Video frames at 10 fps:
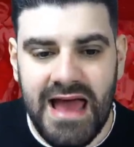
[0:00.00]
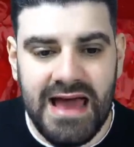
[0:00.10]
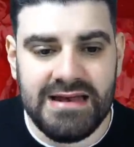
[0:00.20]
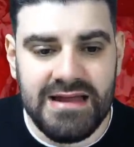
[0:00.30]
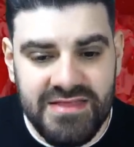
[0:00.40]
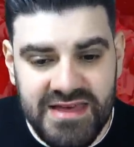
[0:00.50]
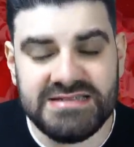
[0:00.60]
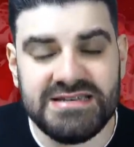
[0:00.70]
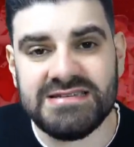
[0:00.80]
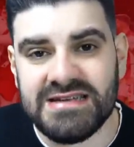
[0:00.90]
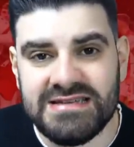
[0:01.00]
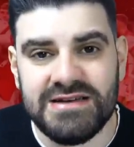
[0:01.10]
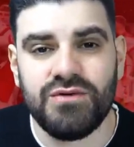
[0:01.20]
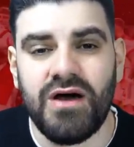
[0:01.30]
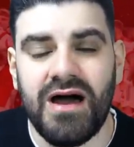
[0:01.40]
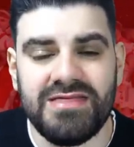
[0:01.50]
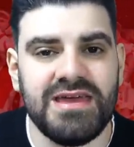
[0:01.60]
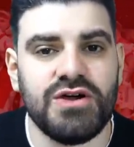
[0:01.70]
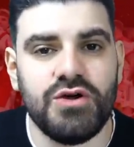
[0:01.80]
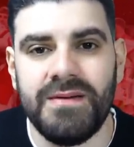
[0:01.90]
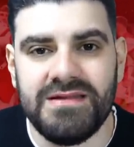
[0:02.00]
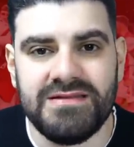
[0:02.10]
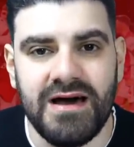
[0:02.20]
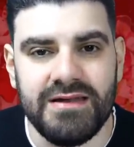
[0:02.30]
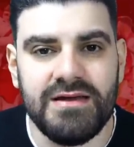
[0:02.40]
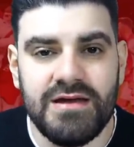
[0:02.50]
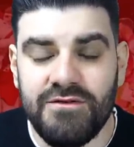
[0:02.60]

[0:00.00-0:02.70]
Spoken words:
And this is a deal that I think could be done